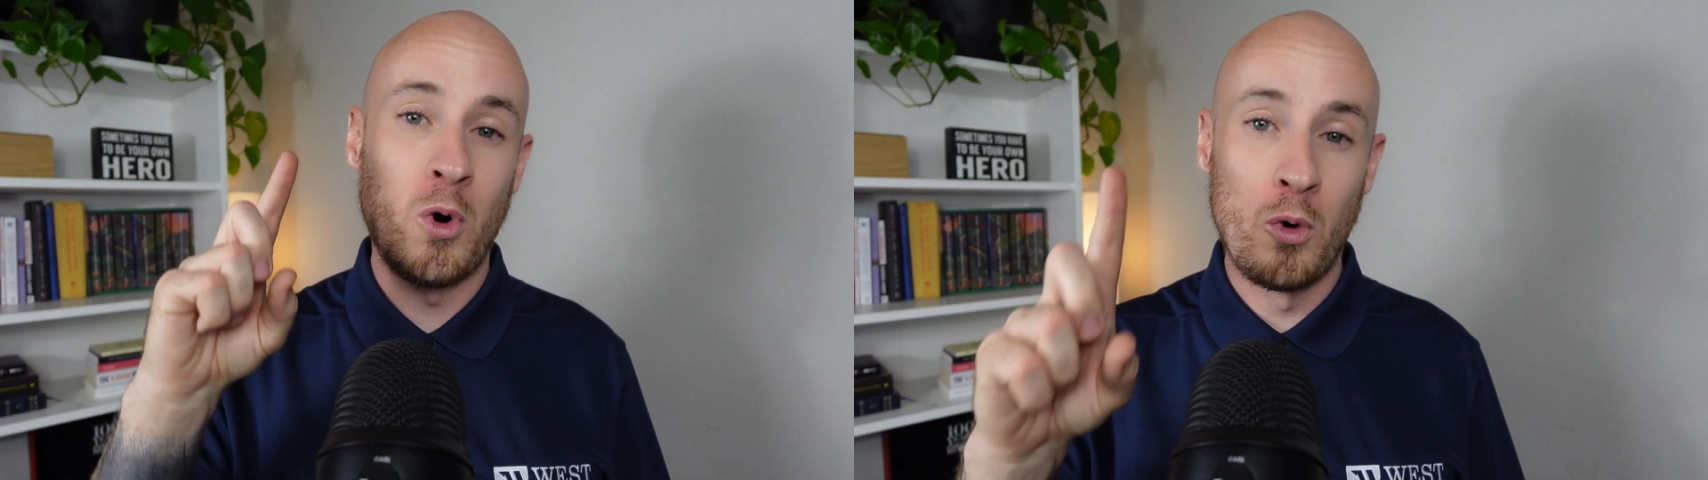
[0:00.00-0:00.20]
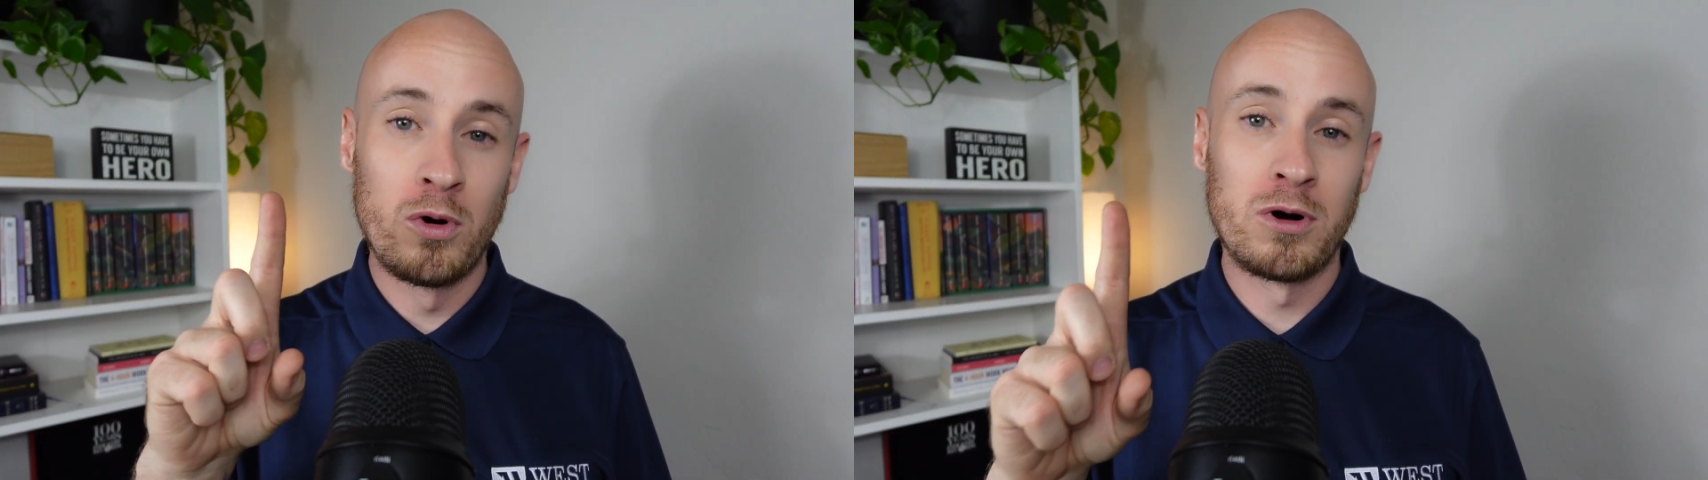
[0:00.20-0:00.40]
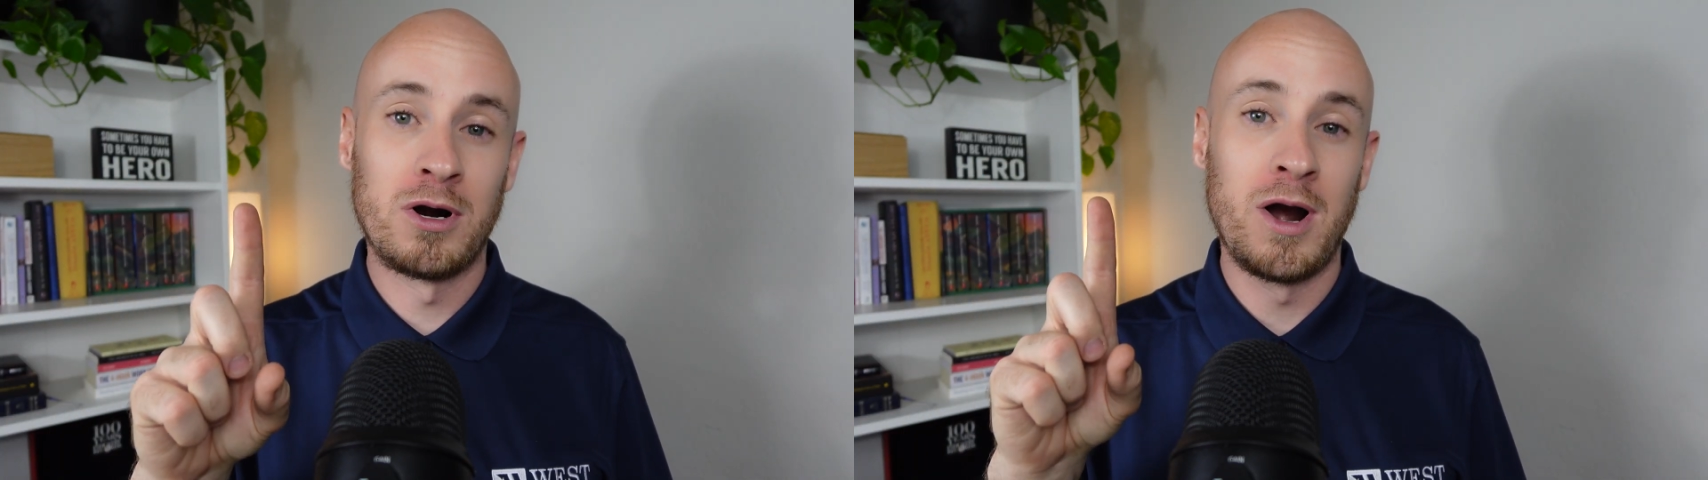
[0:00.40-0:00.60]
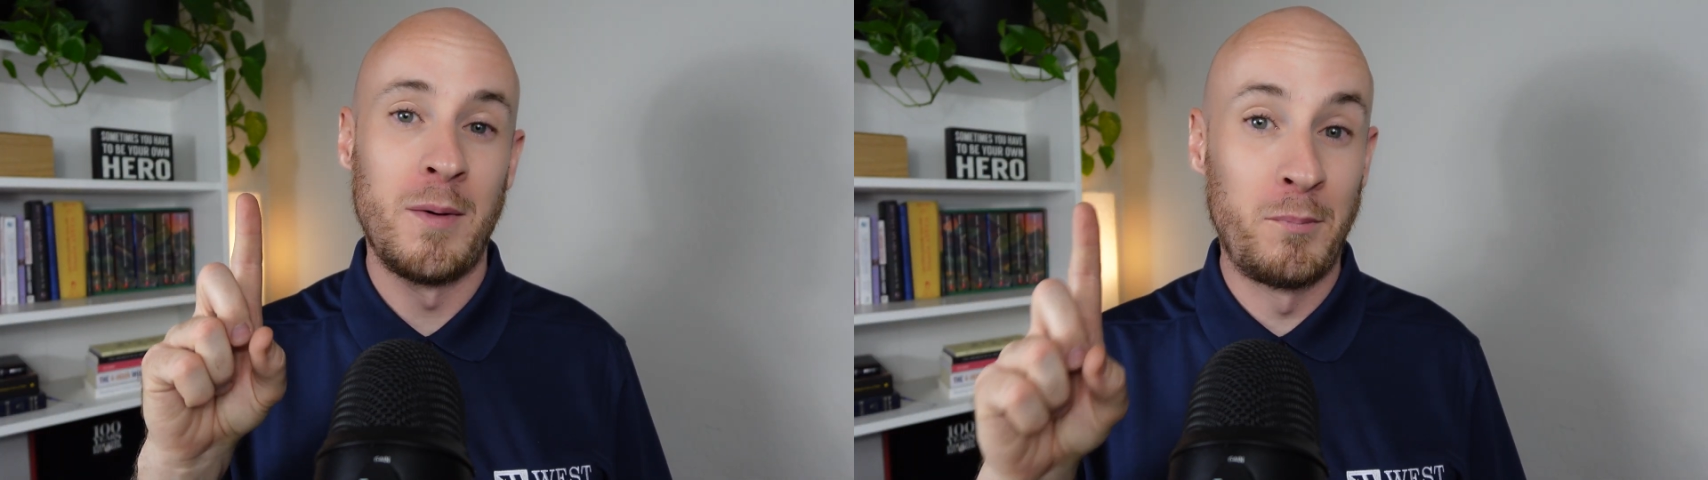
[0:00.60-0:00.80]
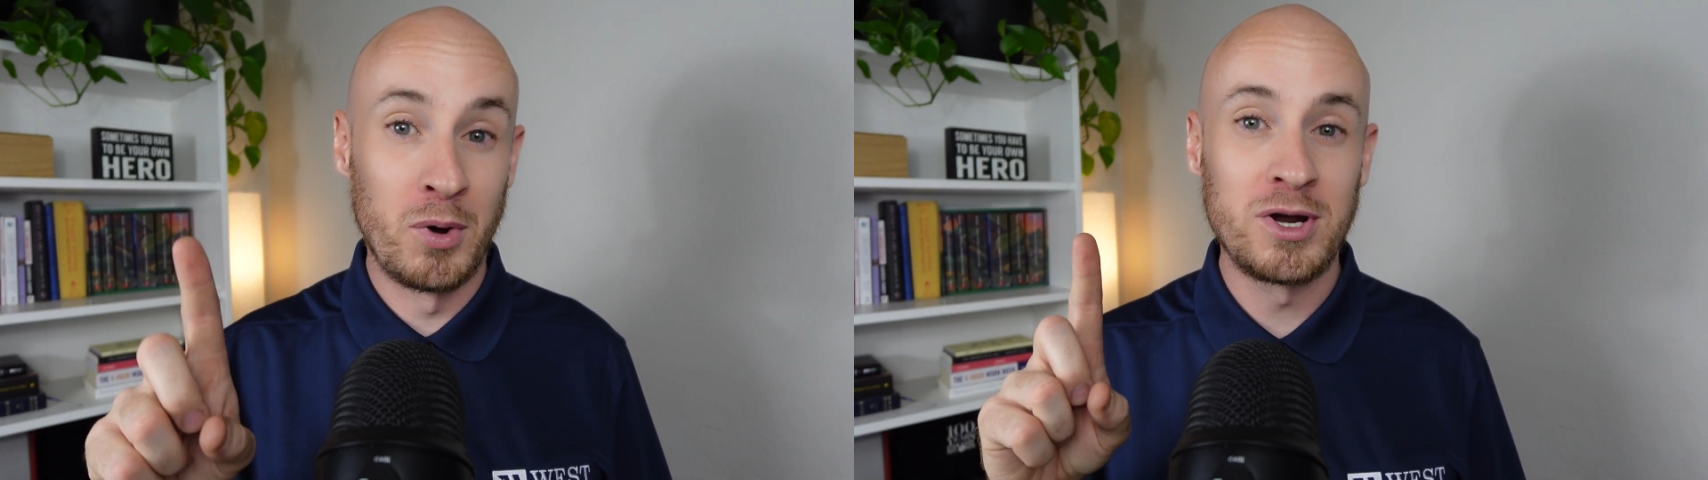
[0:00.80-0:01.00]
or
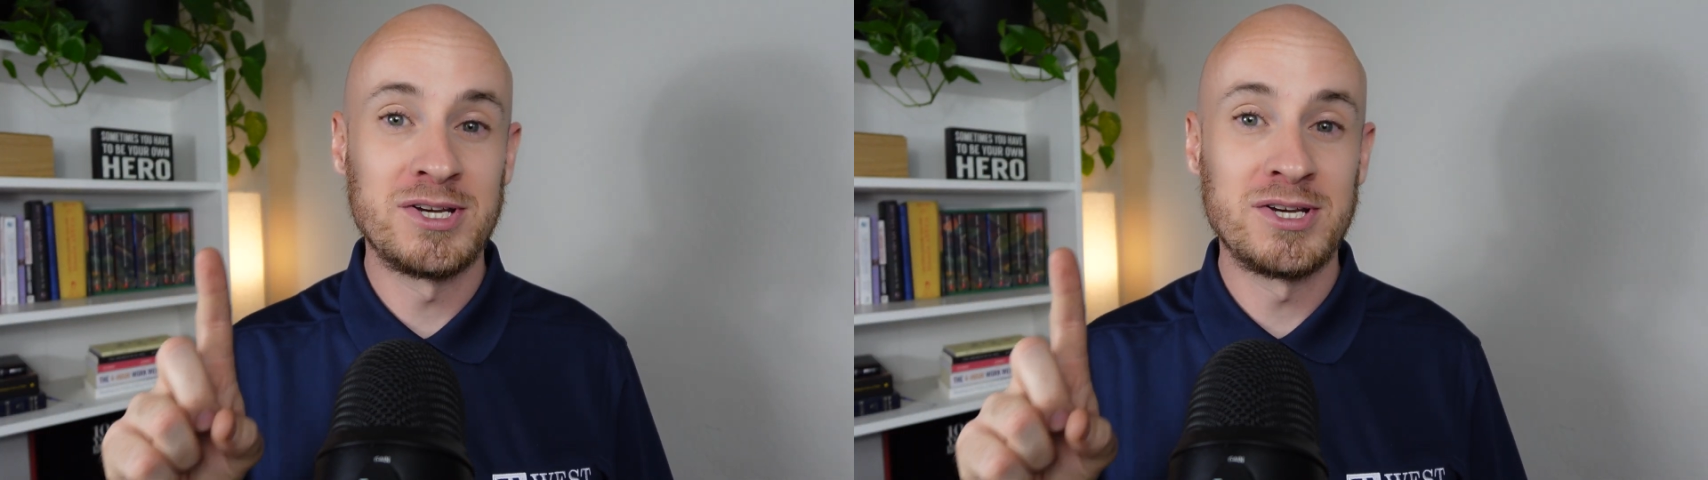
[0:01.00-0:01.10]
book a